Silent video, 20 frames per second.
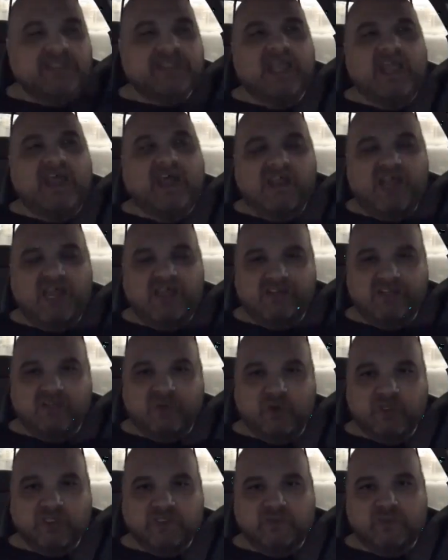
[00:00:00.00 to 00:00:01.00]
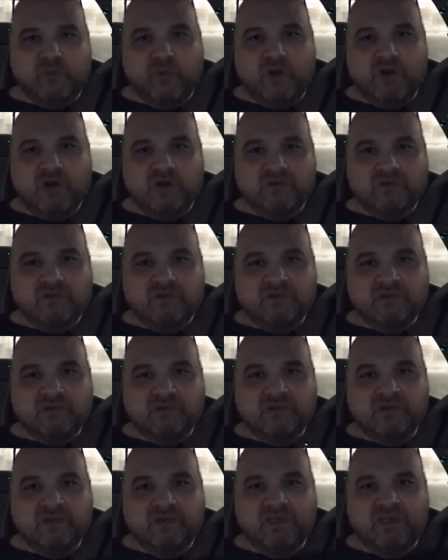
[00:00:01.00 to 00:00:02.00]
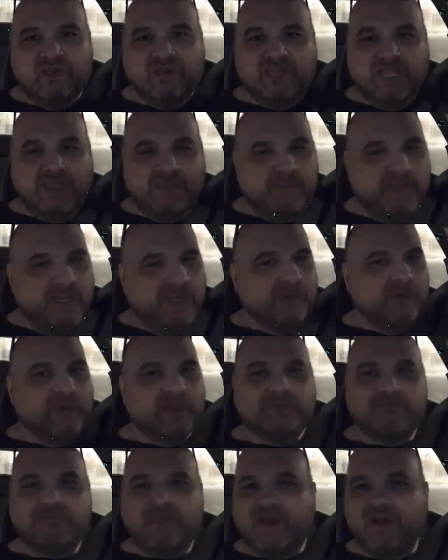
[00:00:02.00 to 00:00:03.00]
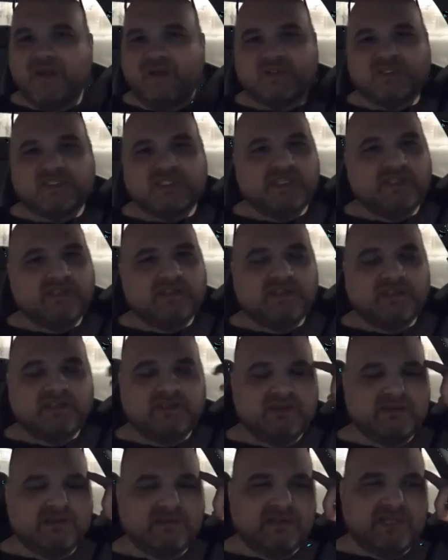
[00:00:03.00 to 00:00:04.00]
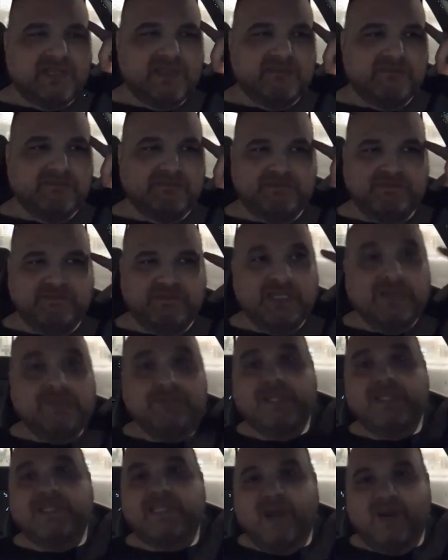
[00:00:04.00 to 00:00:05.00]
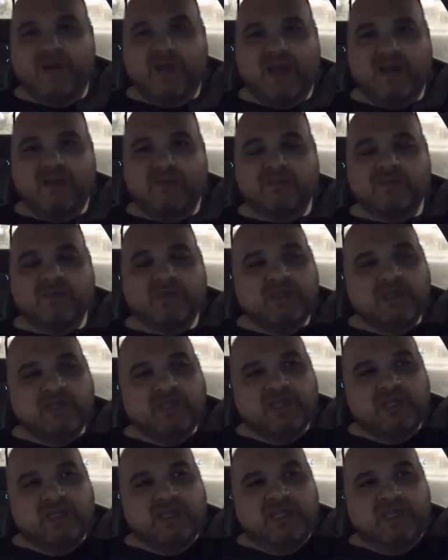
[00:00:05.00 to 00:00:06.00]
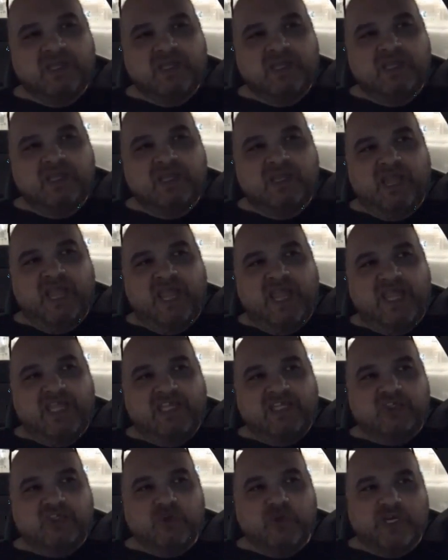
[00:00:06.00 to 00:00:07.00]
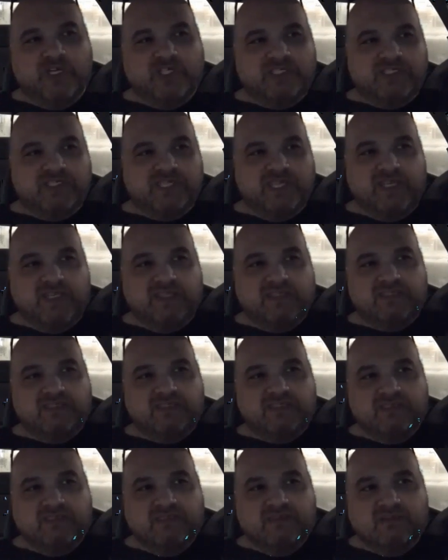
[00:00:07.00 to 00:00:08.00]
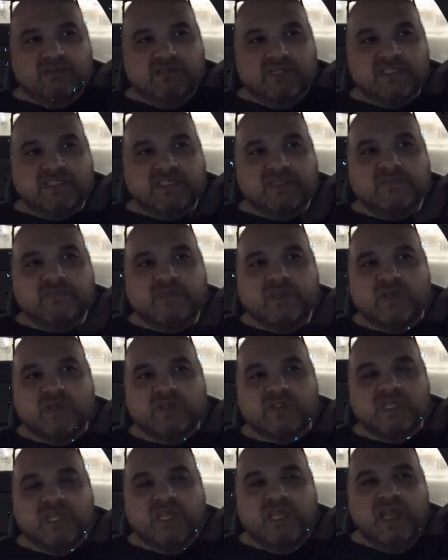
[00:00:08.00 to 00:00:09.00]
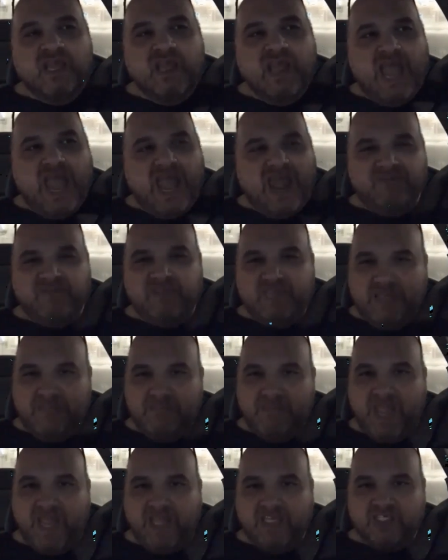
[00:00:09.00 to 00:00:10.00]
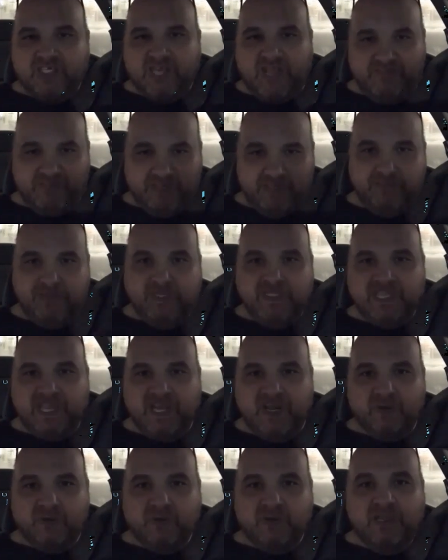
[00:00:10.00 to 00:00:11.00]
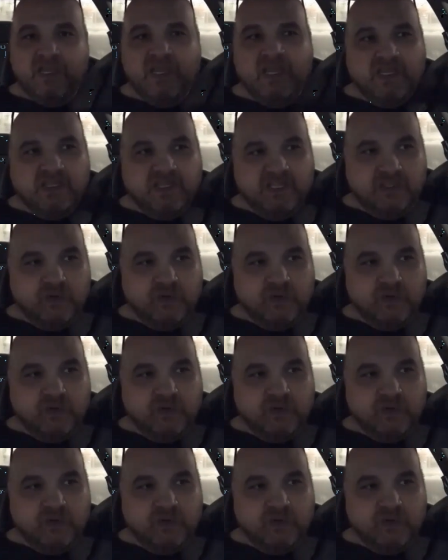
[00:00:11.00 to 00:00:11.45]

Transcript: the hell out of Dogs of War, they beat him with belts and they did a beatdown on him. And George says, Listen, he goes, after that match, after the beatdown, the